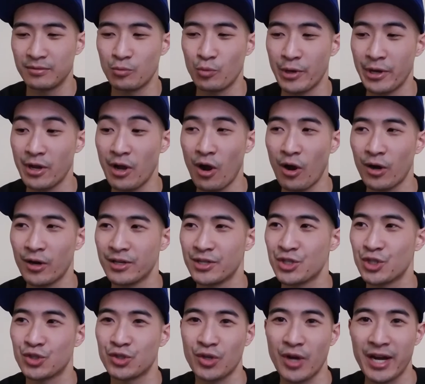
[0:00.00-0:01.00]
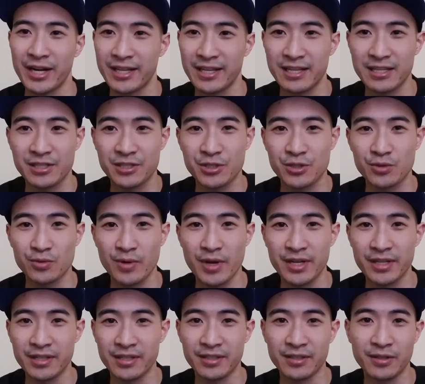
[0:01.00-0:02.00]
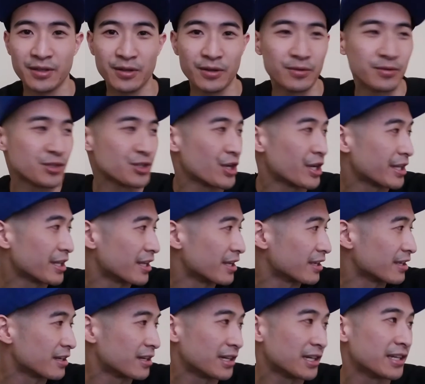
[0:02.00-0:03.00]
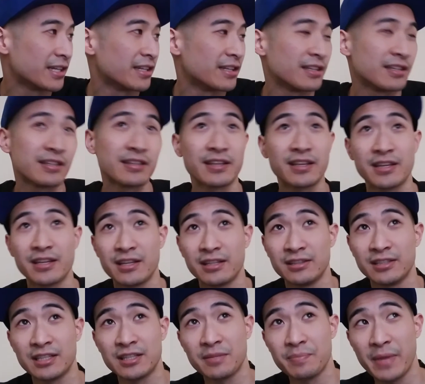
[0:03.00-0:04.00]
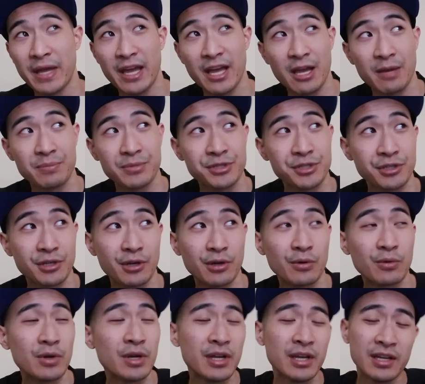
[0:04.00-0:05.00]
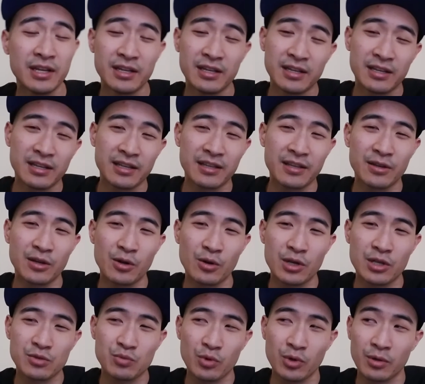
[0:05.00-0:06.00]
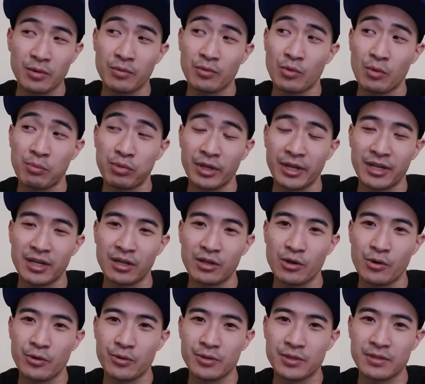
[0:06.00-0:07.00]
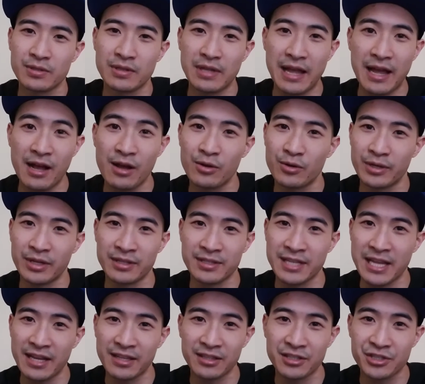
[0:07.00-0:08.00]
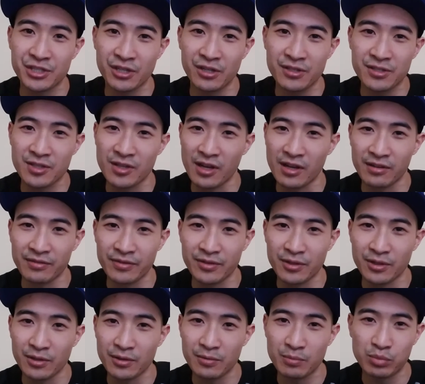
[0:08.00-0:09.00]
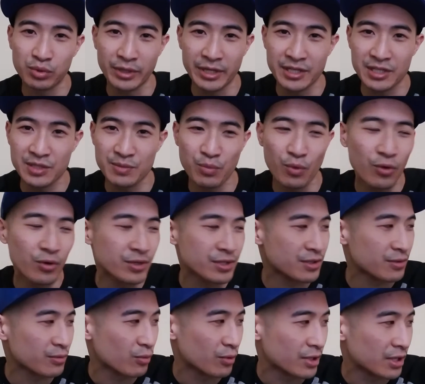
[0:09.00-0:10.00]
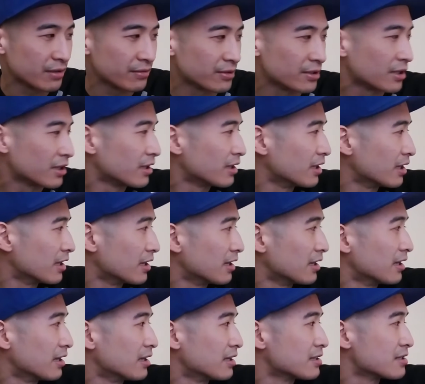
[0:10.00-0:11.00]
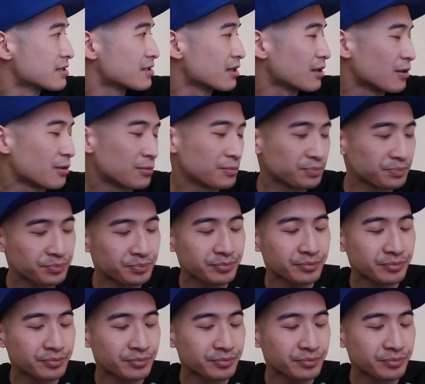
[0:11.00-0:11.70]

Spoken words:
we are trying to get shredded, you know, trying to get cut, let them abs show, you know, because we're planning on going out and taking the shirts off, you know, playing sports or whatever. So